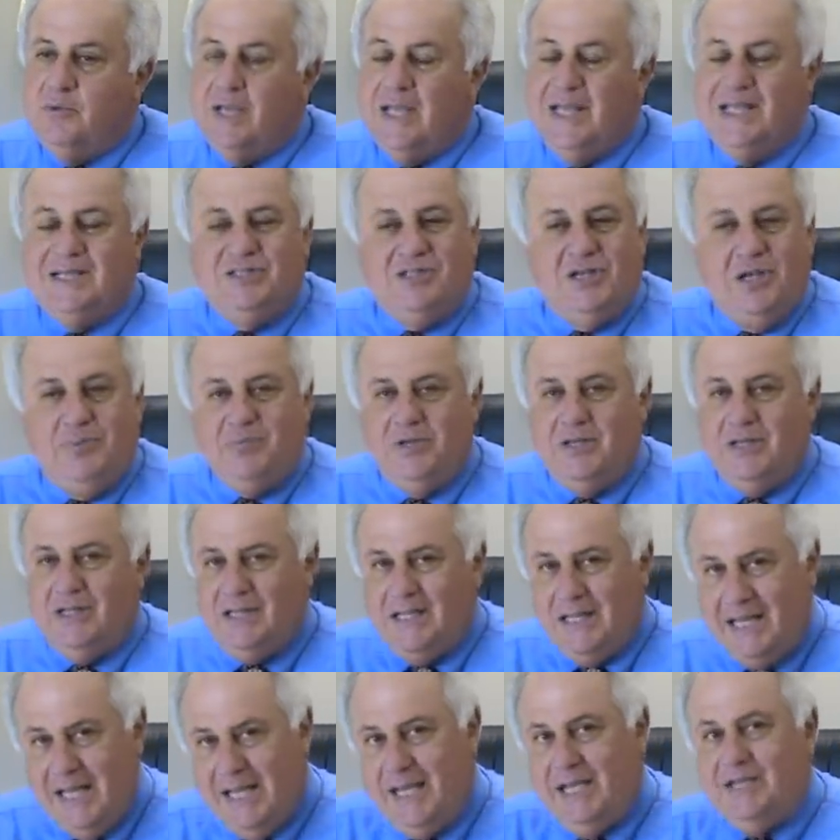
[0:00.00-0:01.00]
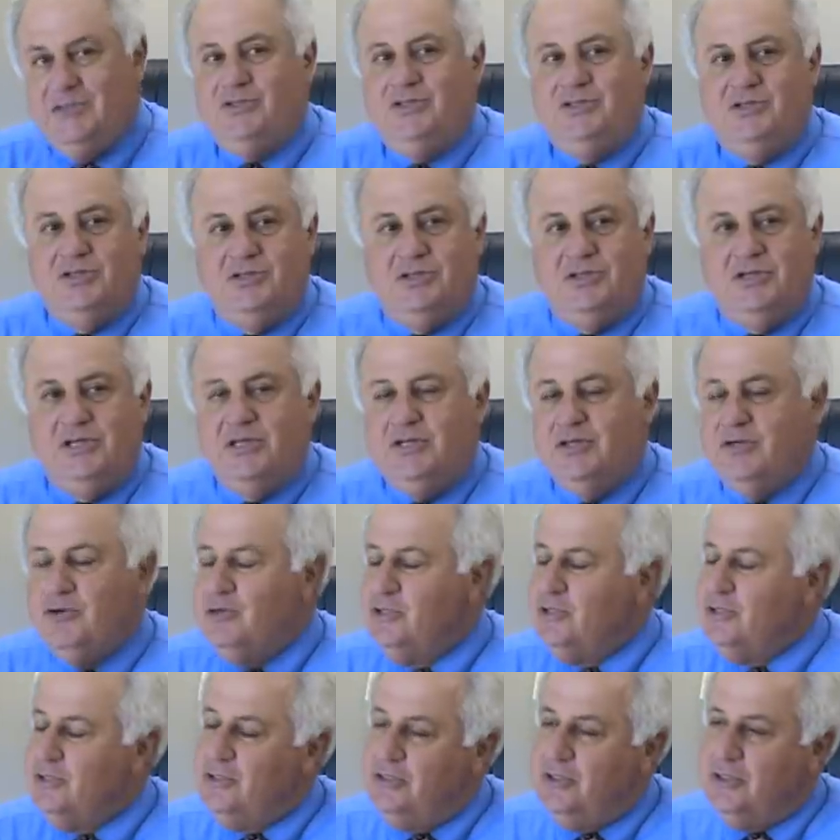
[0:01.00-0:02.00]
Except your legs just didn't
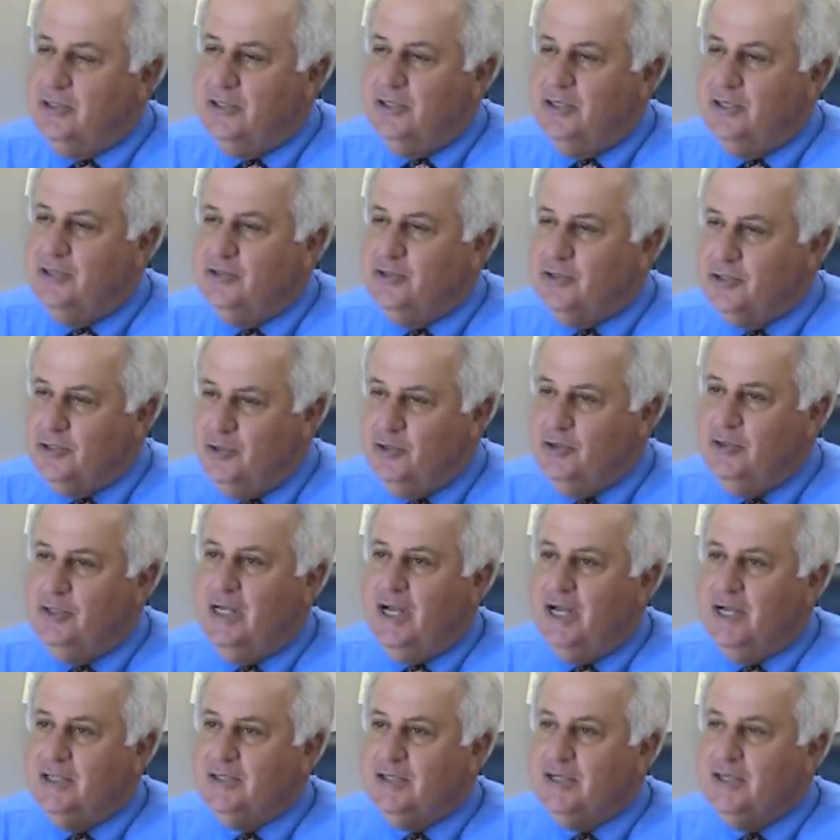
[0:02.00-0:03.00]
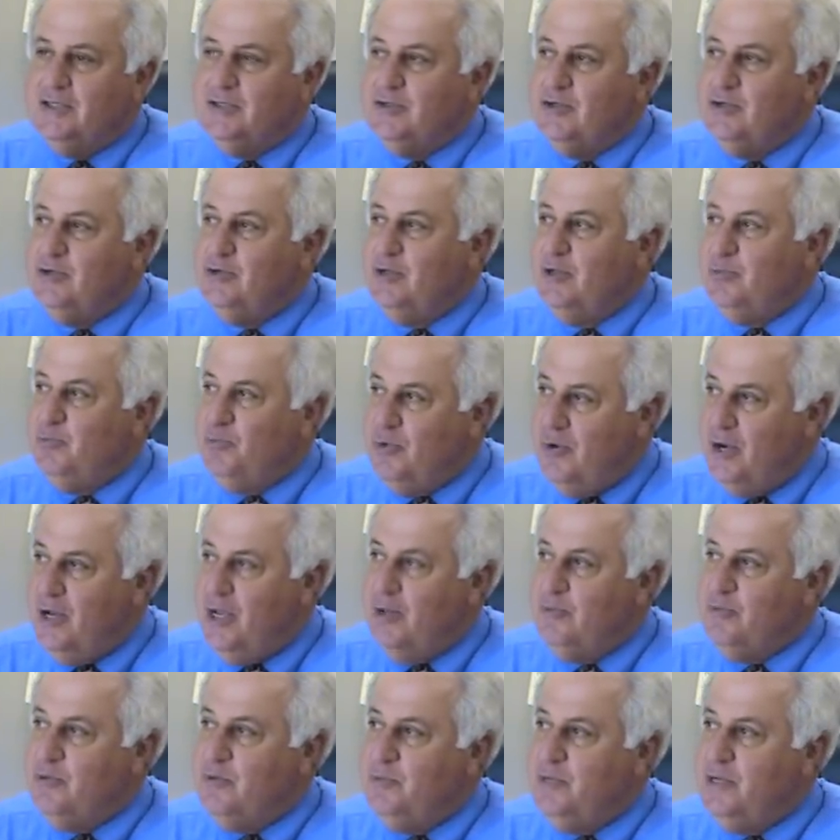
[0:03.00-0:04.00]
look good in culottes. That's the only
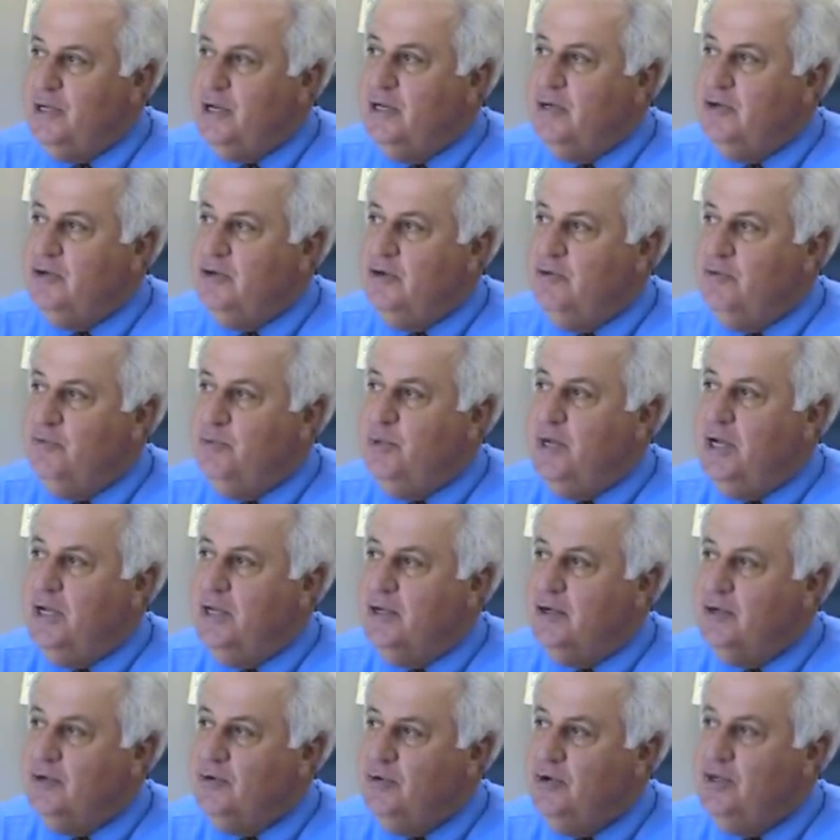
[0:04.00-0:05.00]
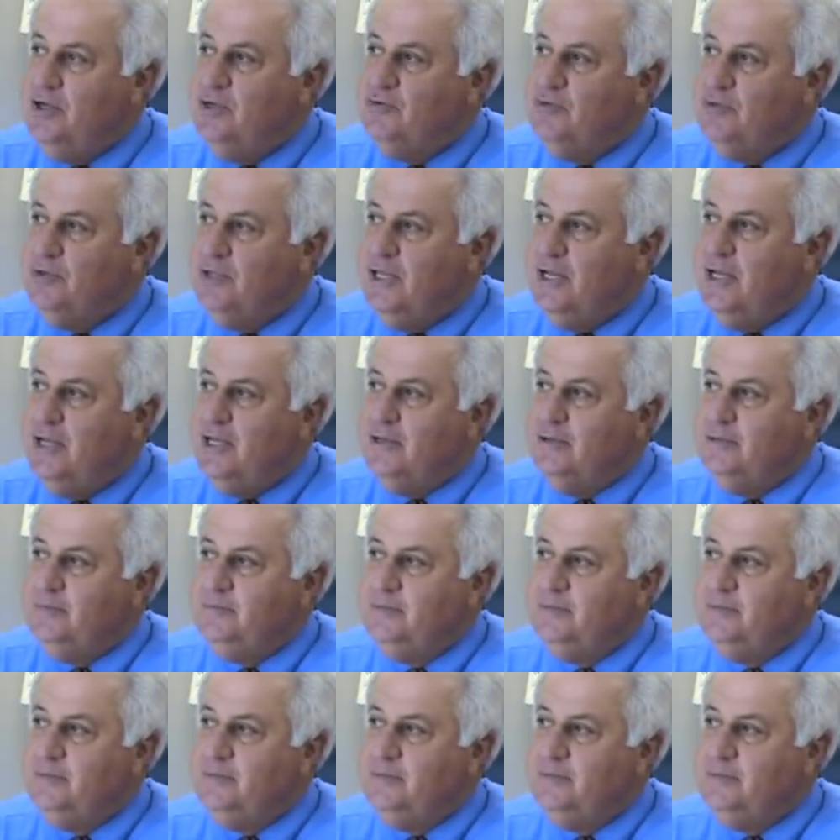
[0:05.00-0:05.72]
problem, and I know everybody agrees with that.